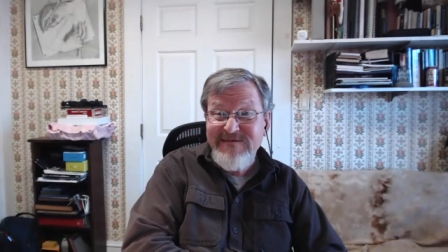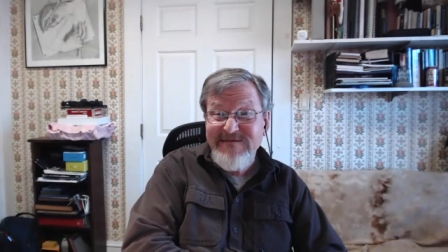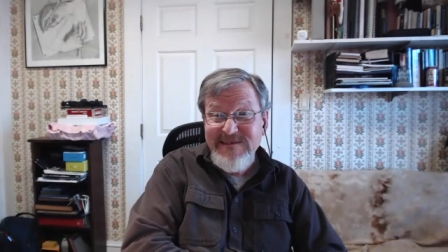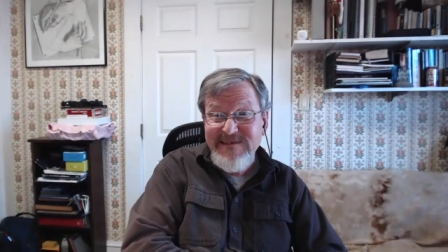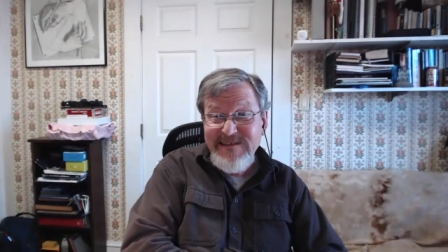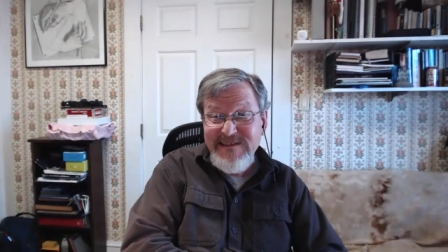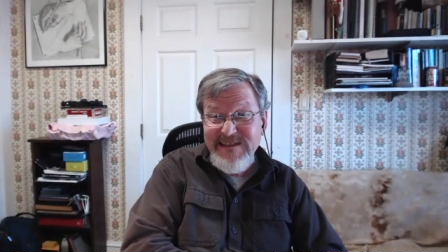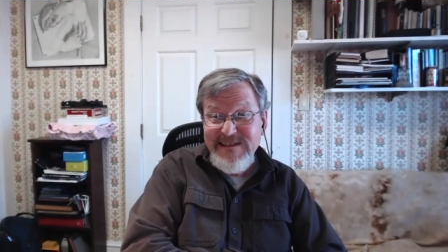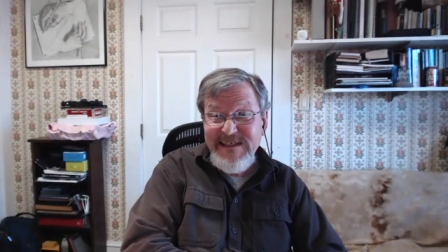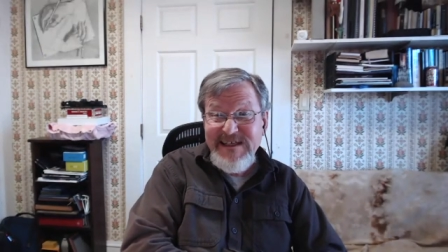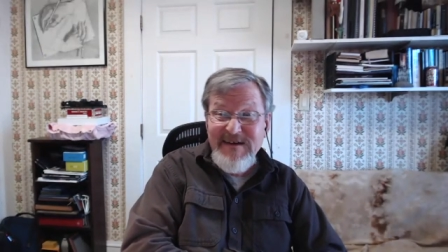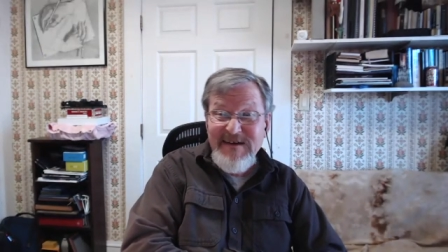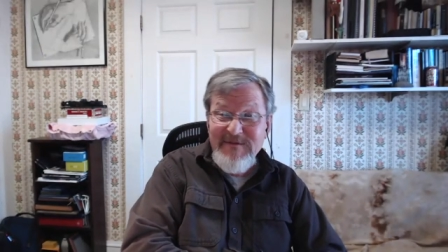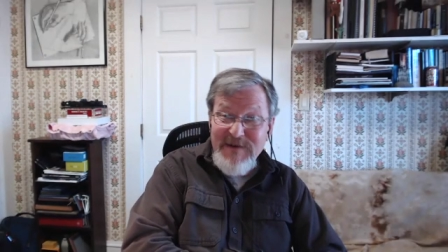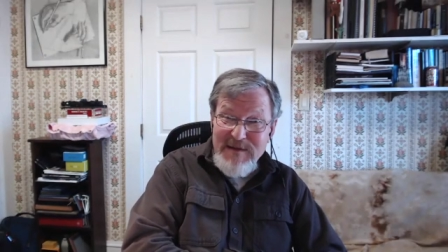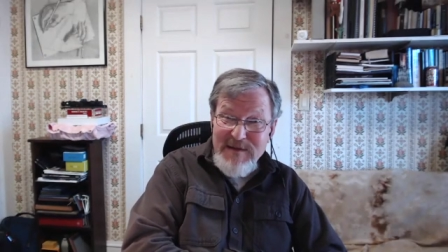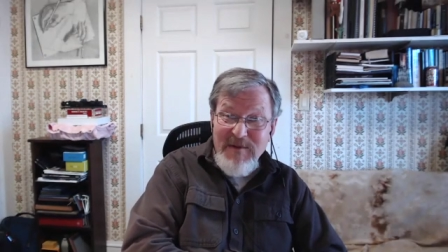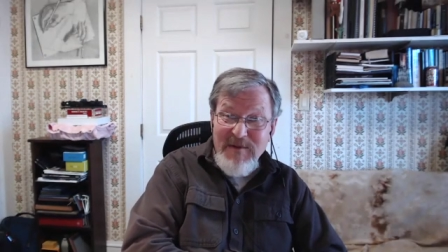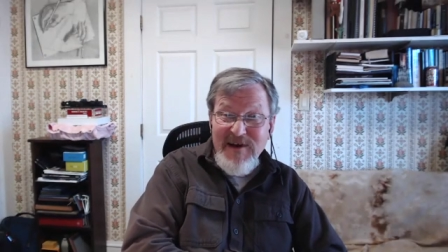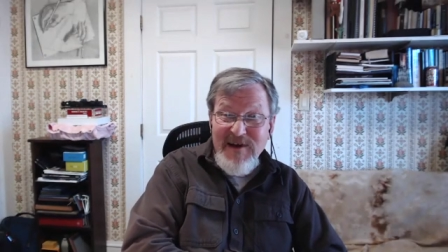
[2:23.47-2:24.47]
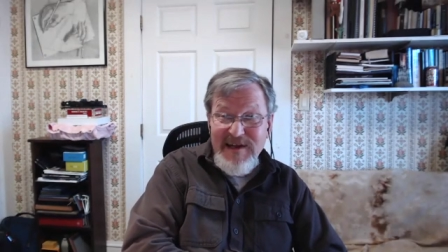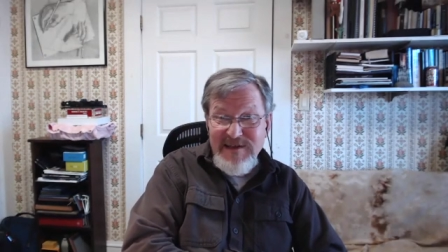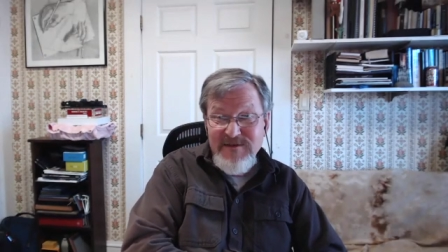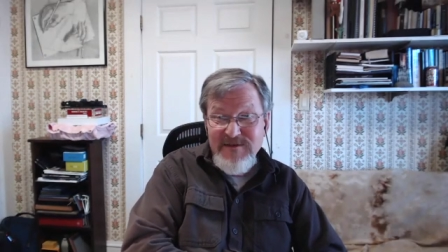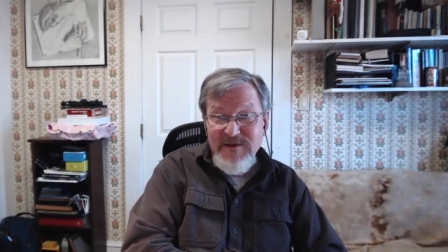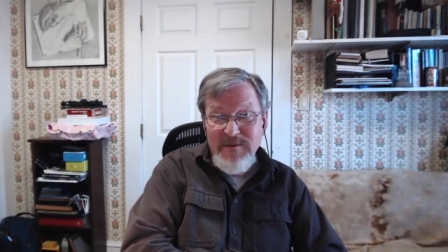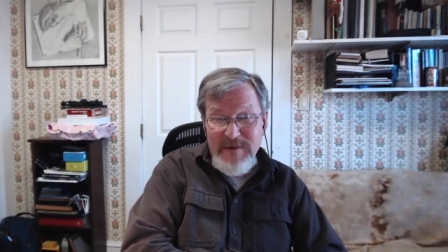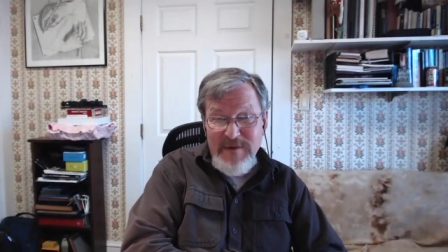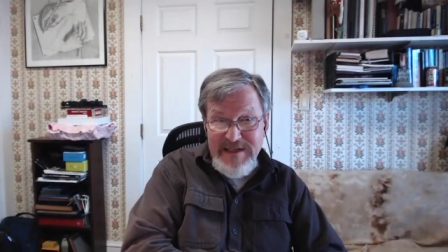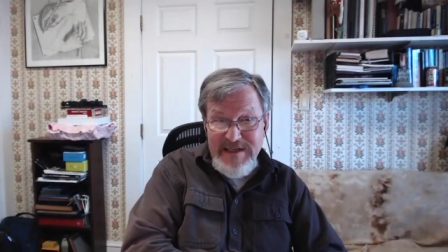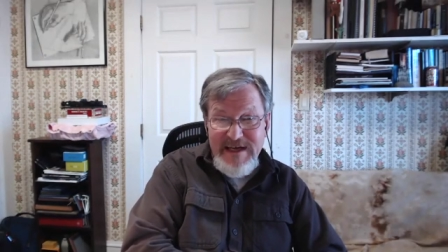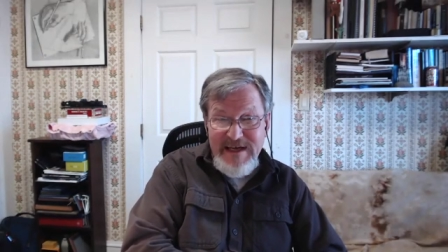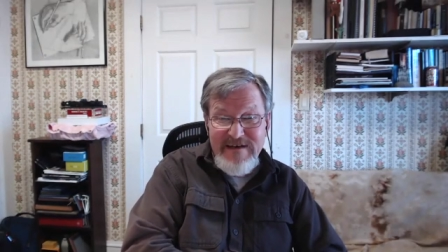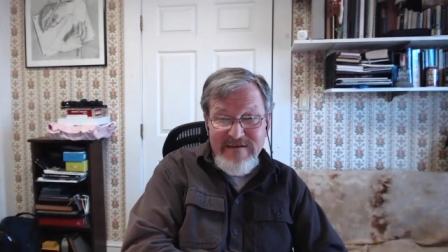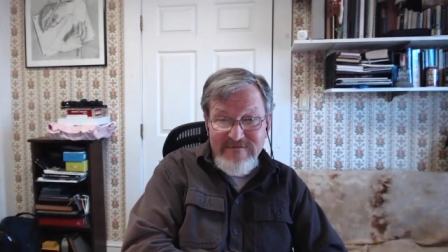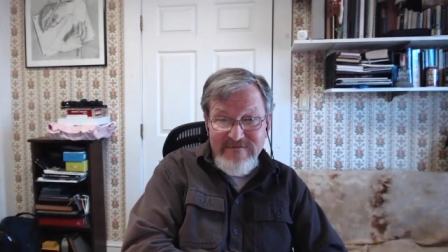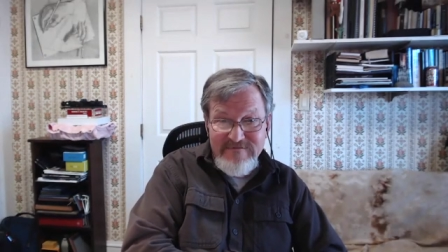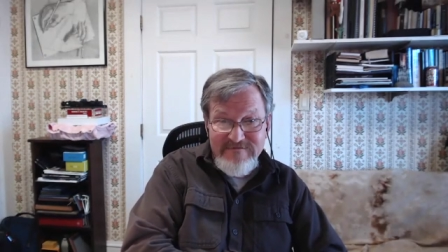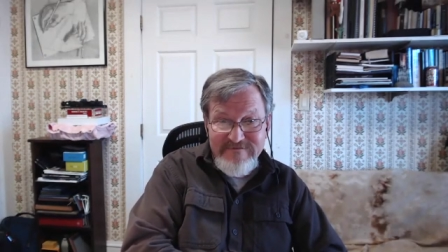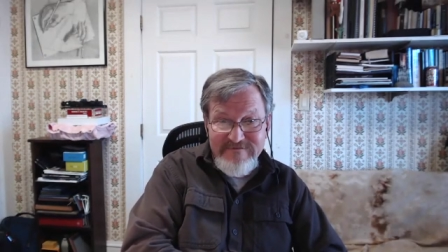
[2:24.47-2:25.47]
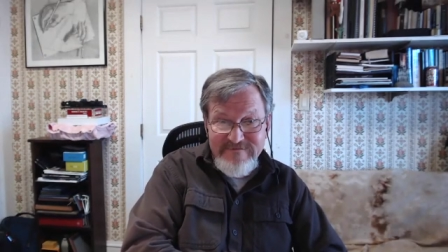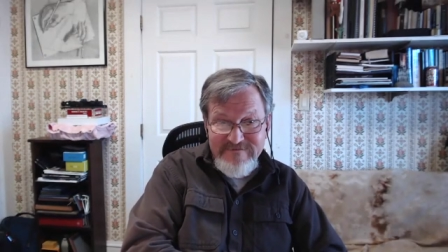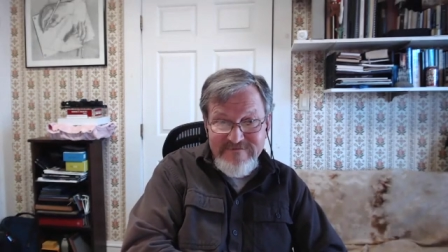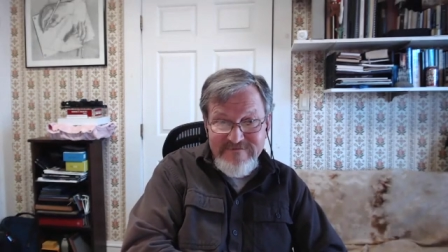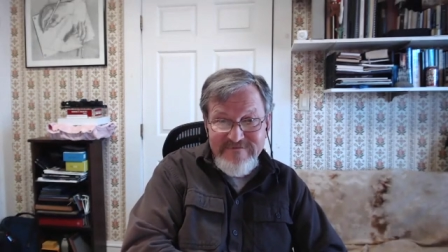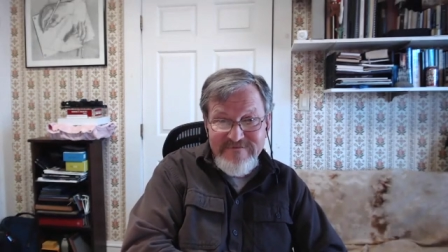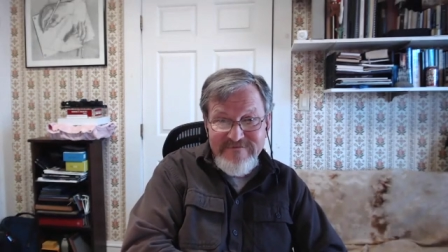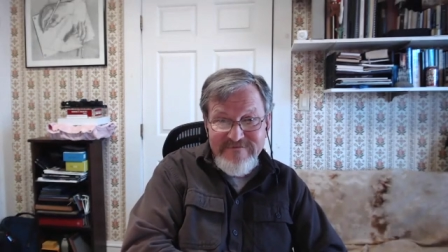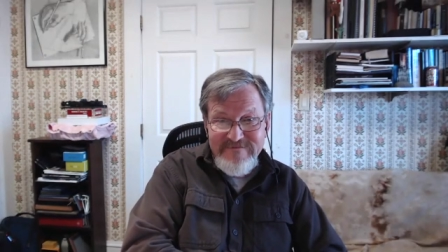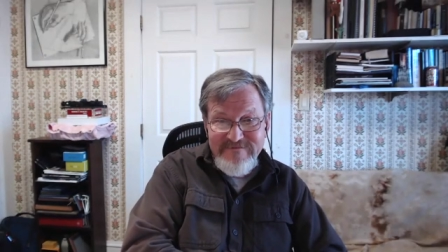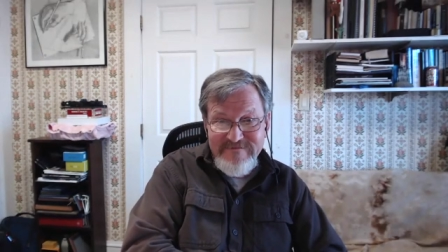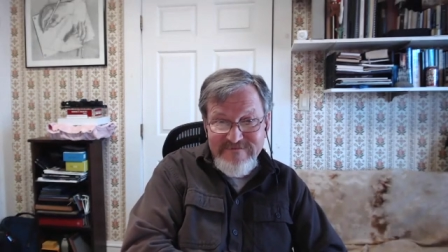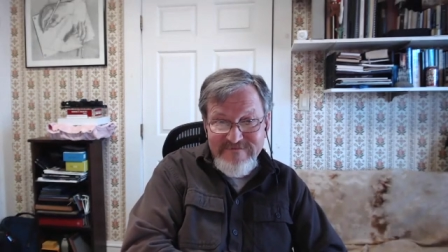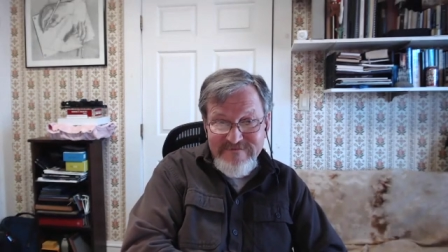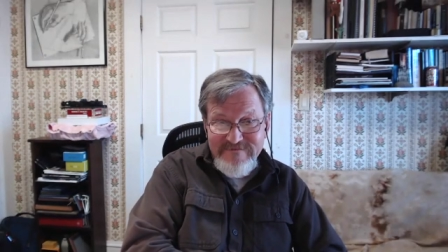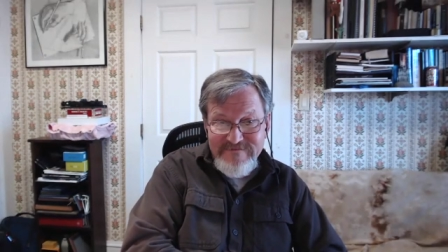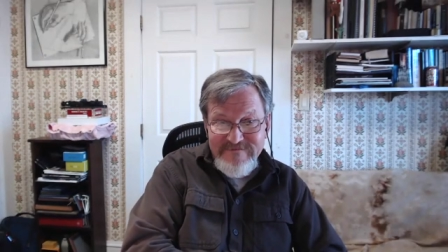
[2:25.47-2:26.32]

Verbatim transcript: well, the governing body told me that.